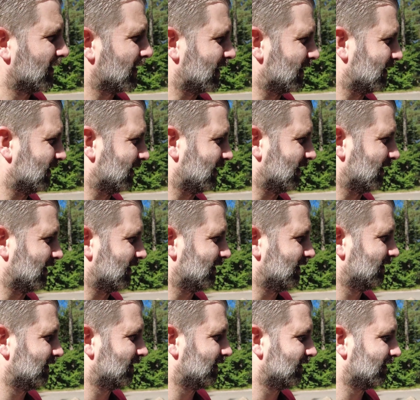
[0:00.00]
and
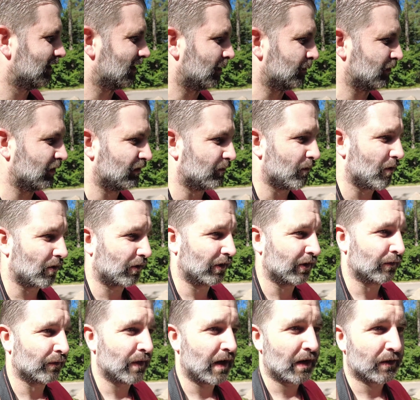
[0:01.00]
yeah, I'm just
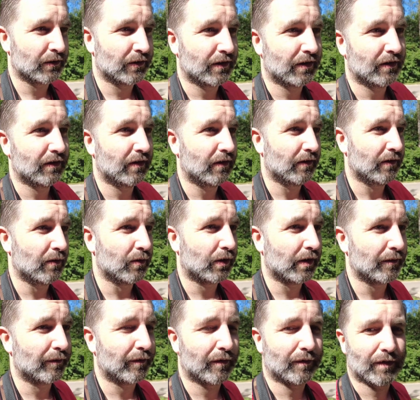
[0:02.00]
walking around
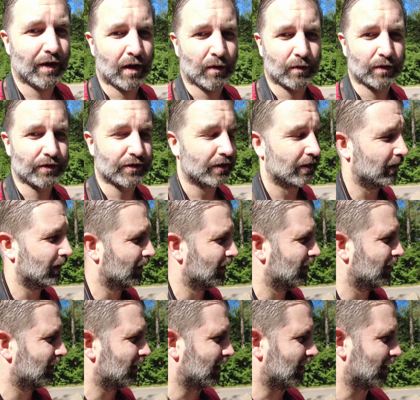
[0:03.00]
looking for flowers,
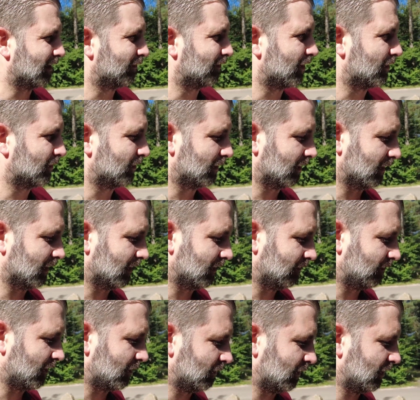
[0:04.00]
and I found
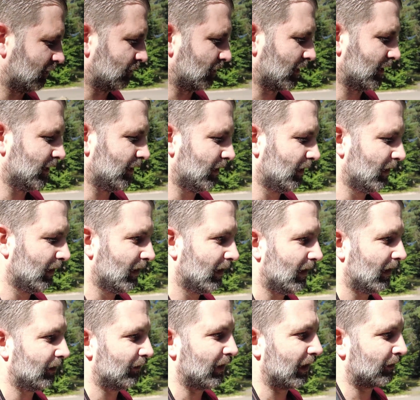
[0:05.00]
this one,
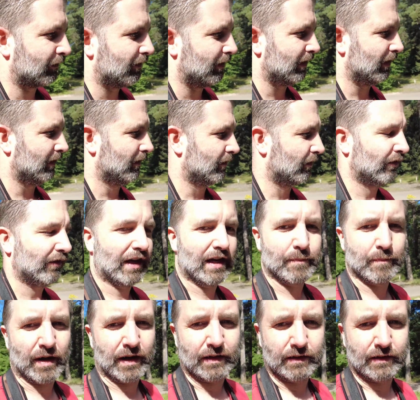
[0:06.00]
and it's actually the same.